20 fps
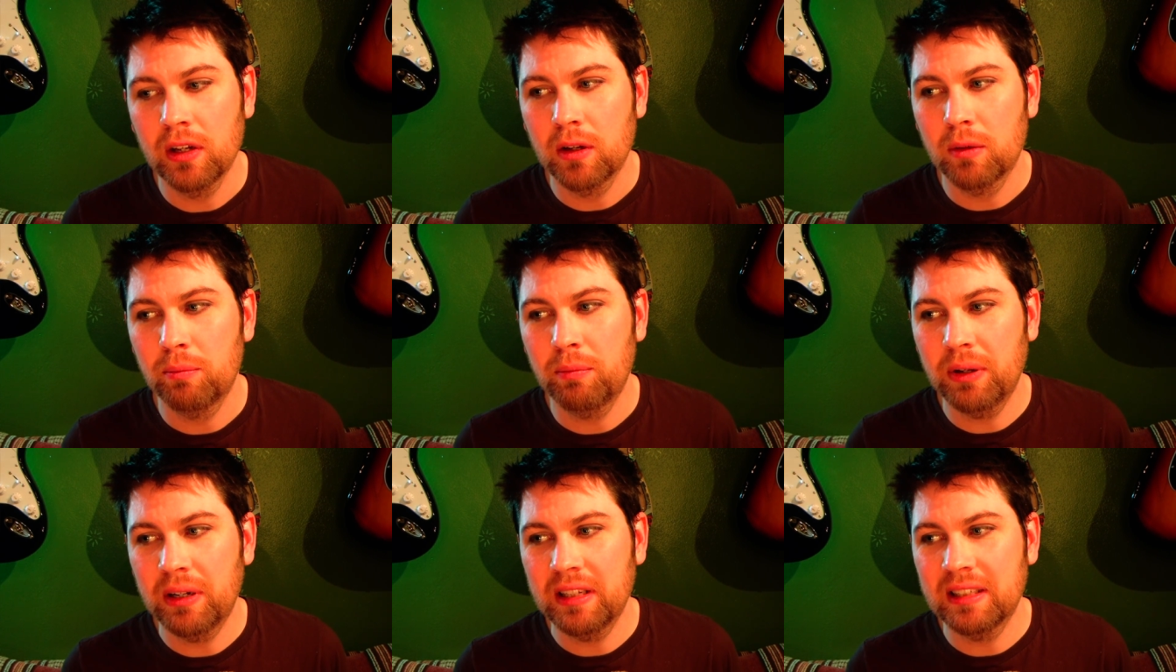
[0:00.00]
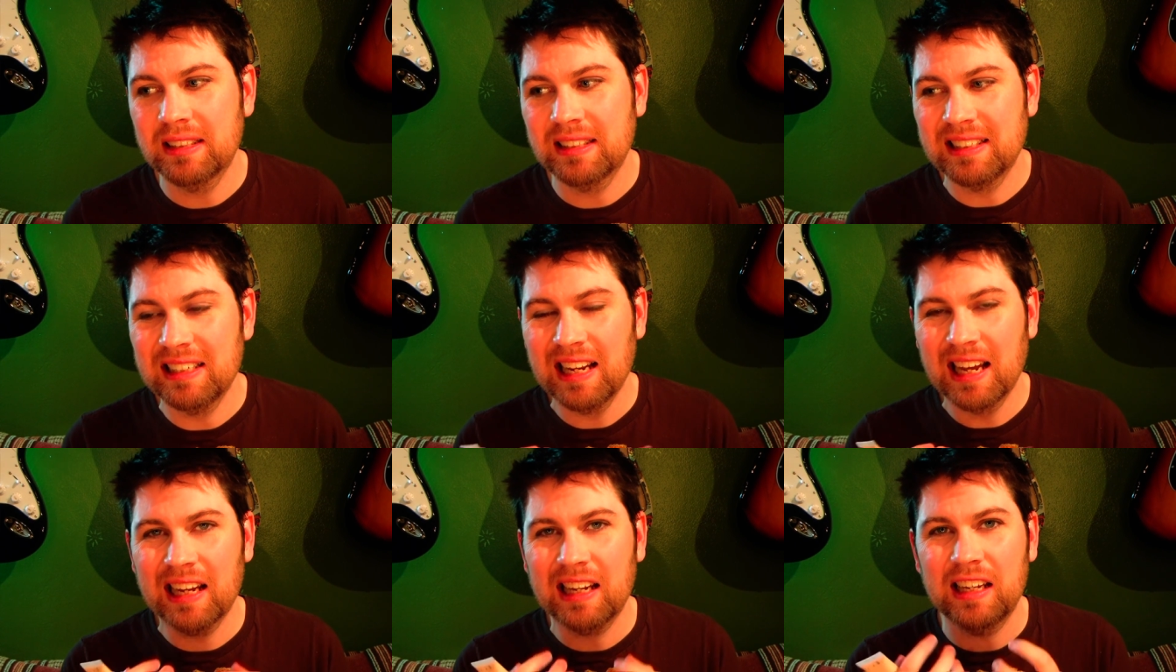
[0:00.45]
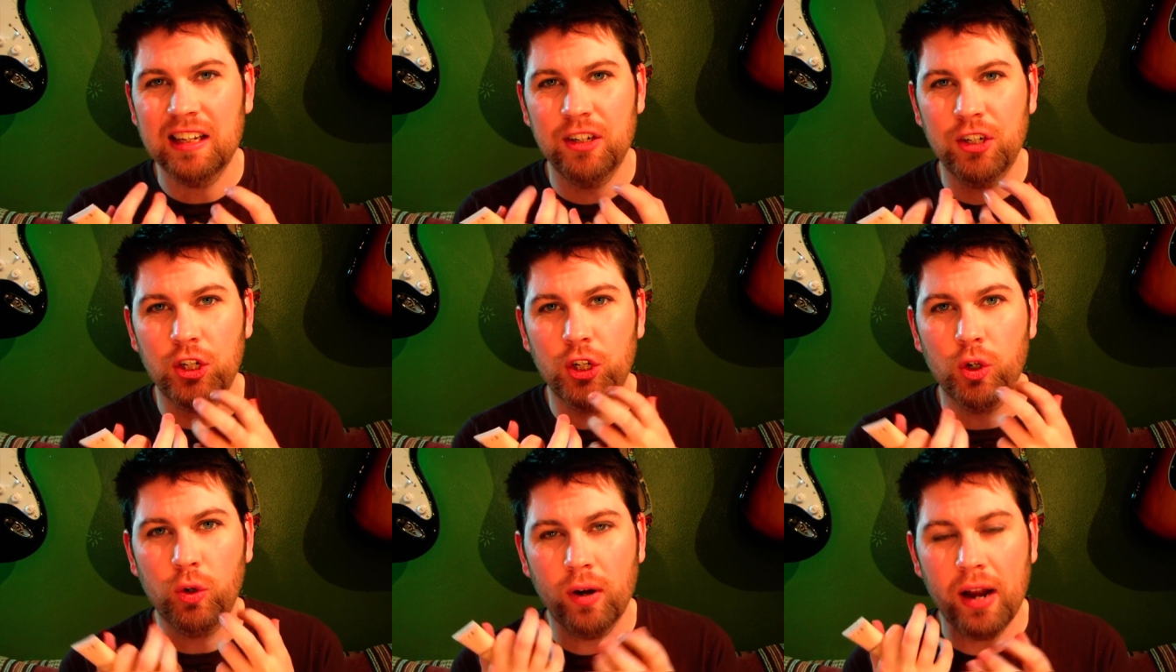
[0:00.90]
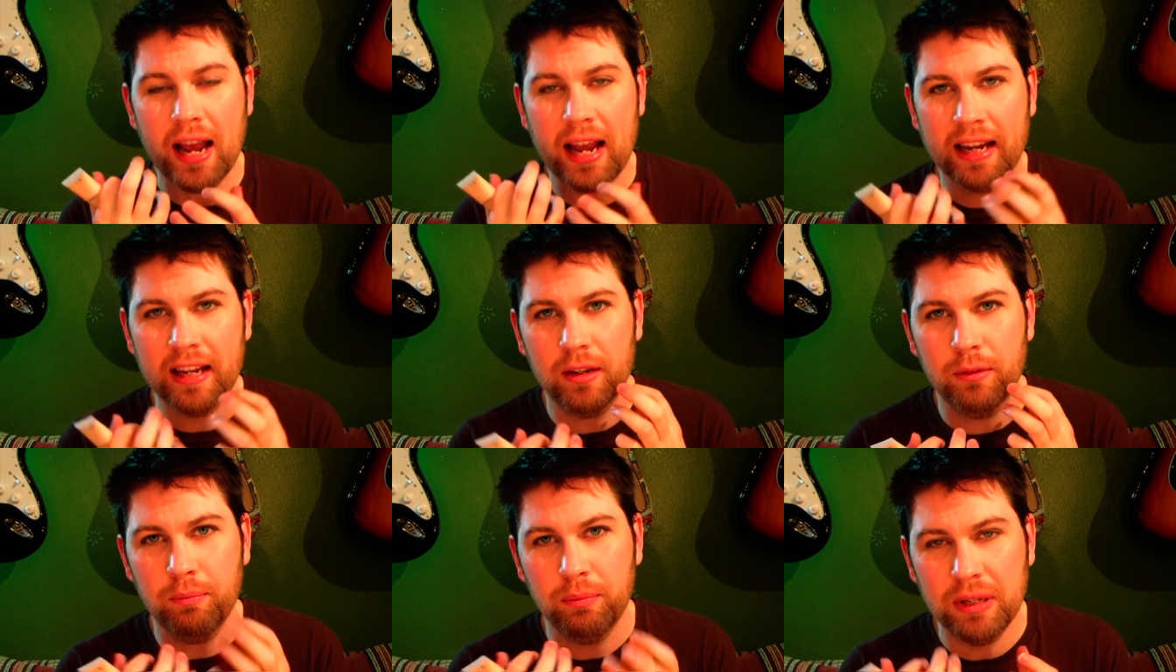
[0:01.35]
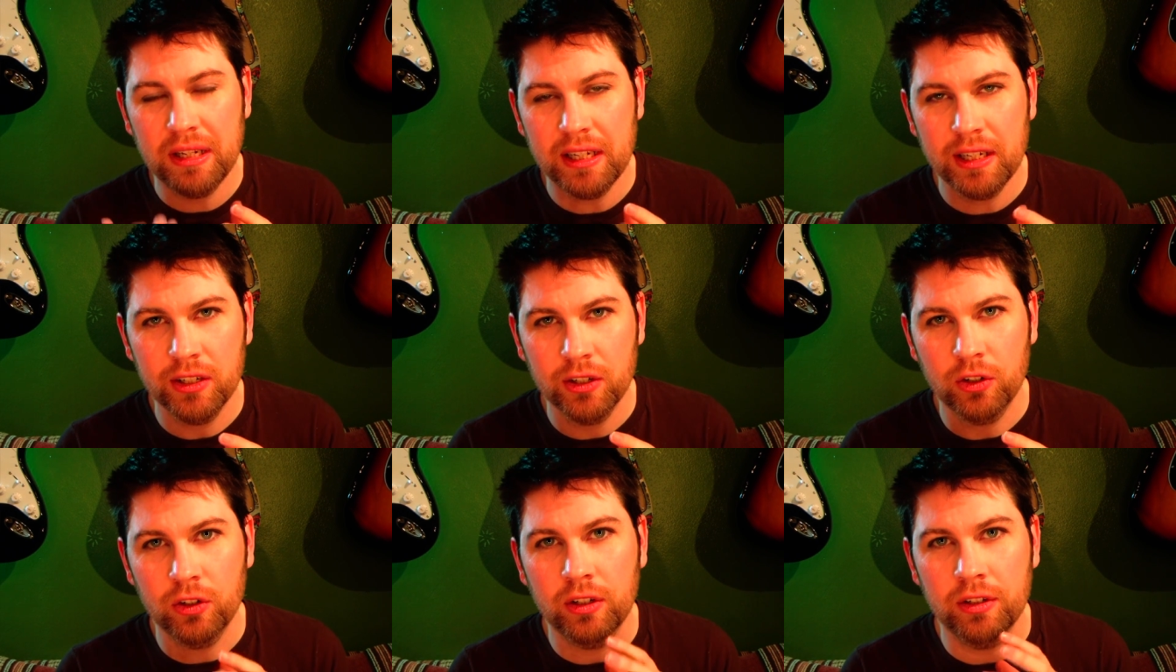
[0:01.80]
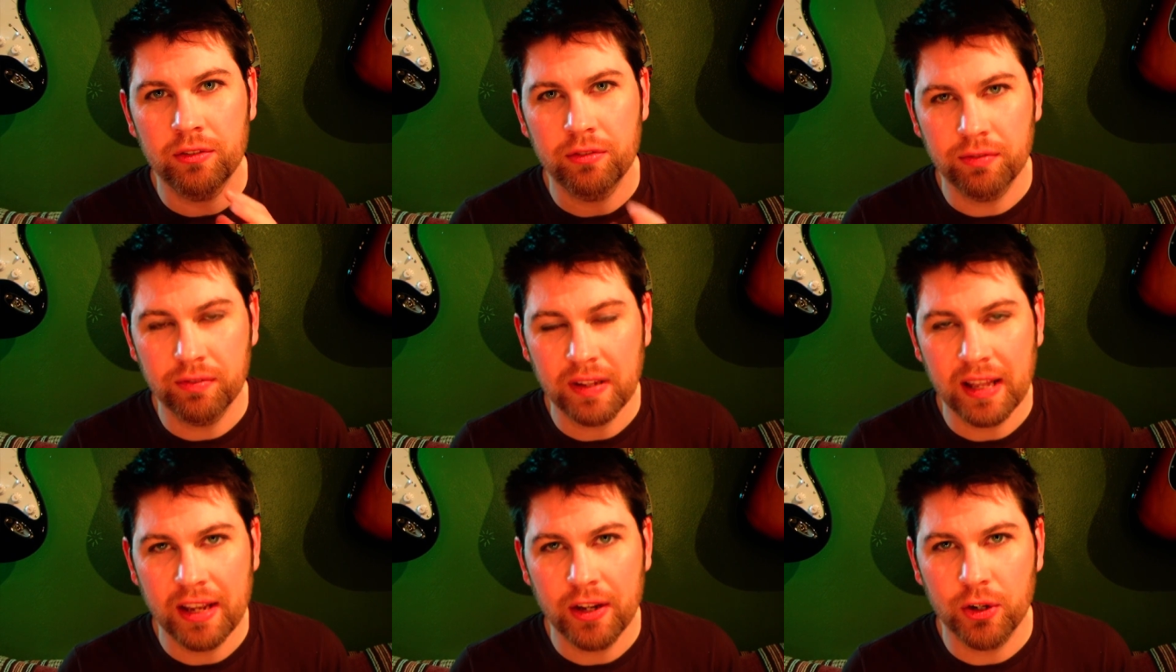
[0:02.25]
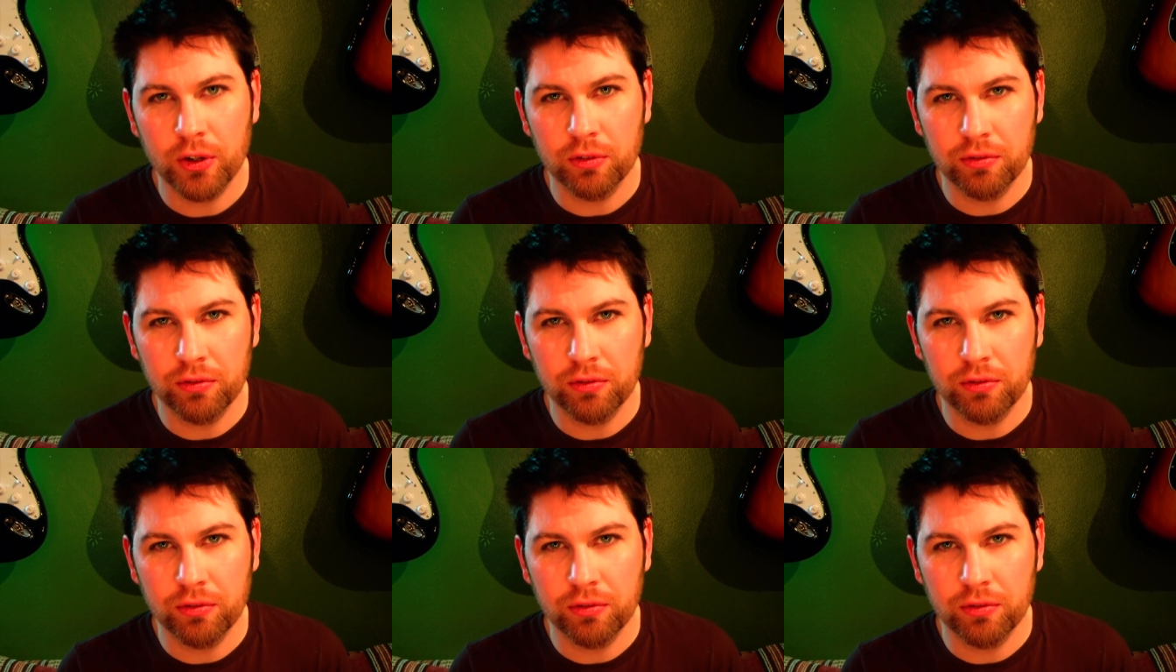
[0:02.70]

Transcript: but it's not going to crack and peel and flake or